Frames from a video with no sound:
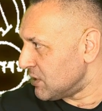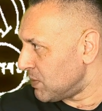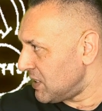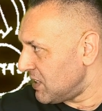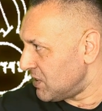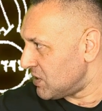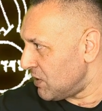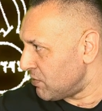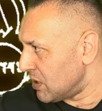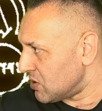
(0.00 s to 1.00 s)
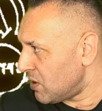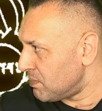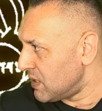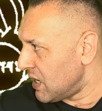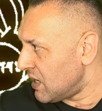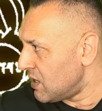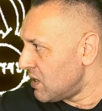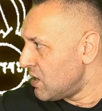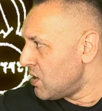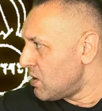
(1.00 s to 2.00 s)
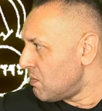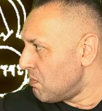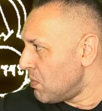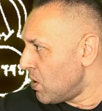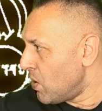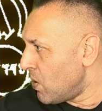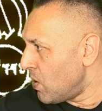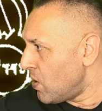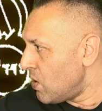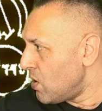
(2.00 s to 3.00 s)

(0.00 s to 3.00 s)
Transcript: But here you see from the top, Namo